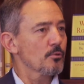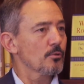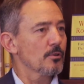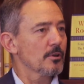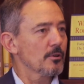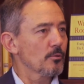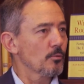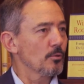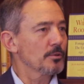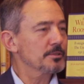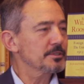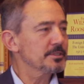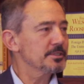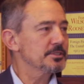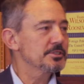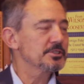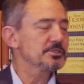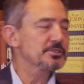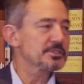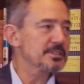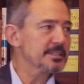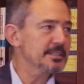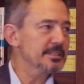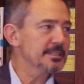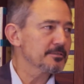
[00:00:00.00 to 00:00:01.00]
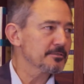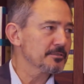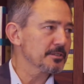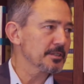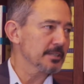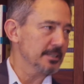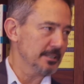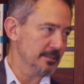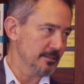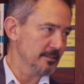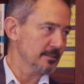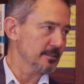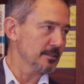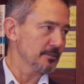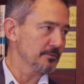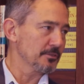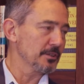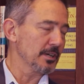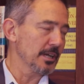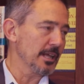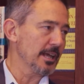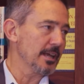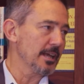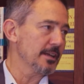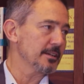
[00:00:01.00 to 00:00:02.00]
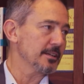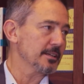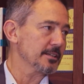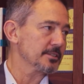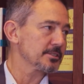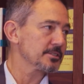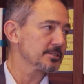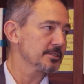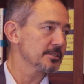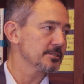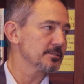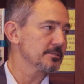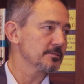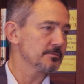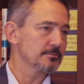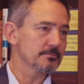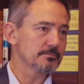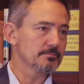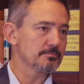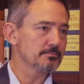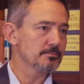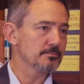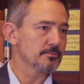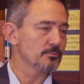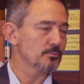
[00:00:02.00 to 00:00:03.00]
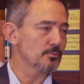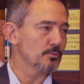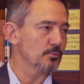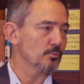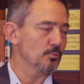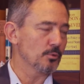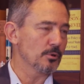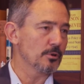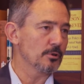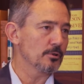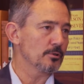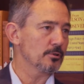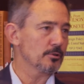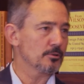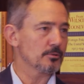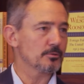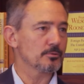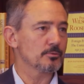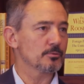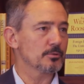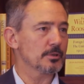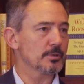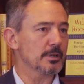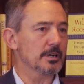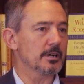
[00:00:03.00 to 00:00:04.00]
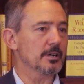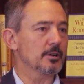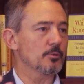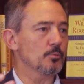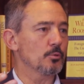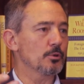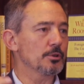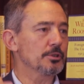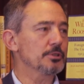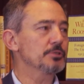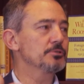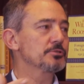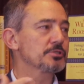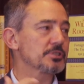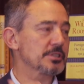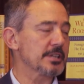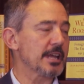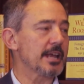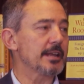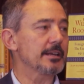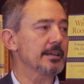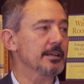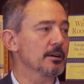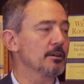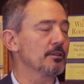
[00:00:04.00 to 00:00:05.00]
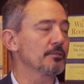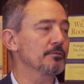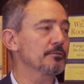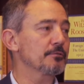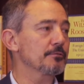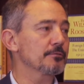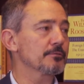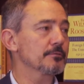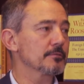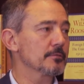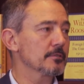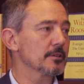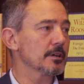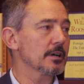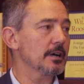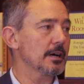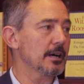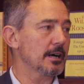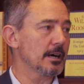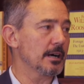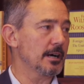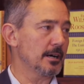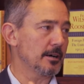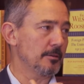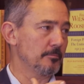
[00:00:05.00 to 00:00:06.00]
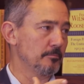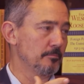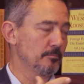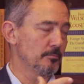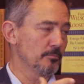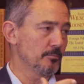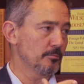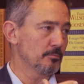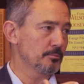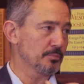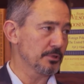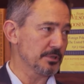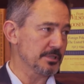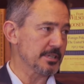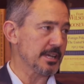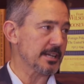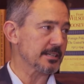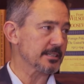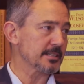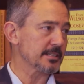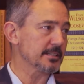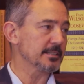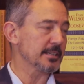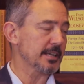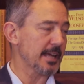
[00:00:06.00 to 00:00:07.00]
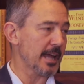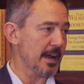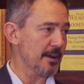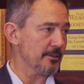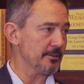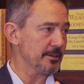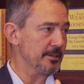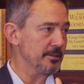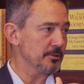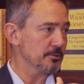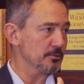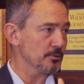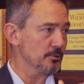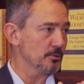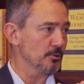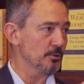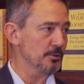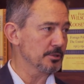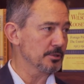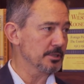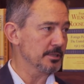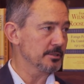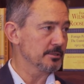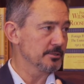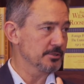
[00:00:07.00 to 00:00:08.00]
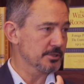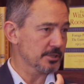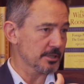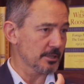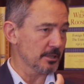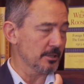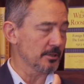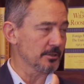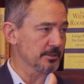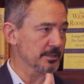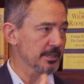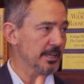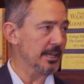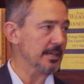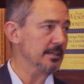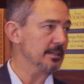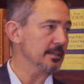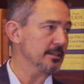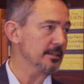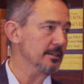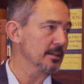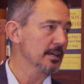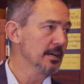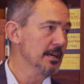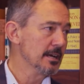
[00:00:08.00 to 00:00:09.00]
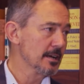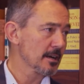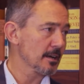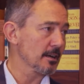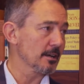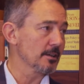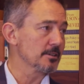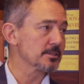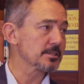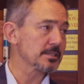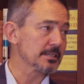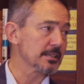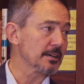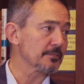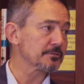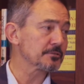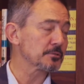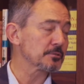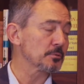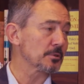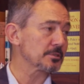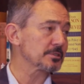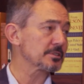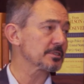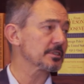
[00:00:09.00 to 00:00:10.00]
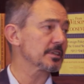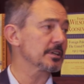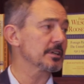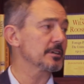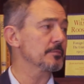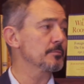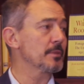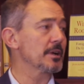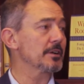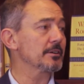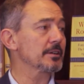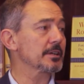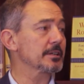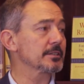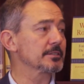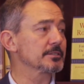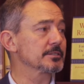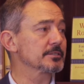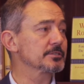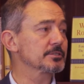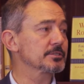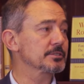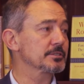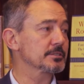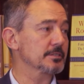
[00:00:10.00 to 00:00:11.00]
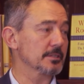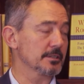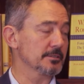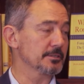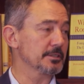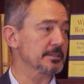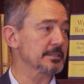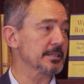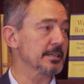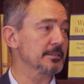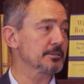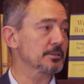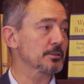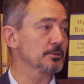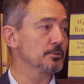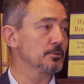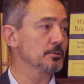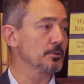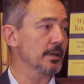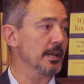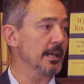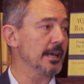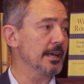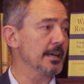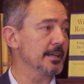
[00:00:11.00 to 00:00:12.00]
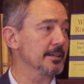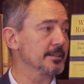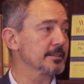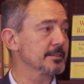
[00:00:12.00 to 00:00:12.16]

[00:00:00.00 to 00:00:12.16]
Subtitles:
What did you see of the landings? Were you standing off protecting the carrier, or did Ceylon get in close enough to watch the Americans, the 10th Corps, land?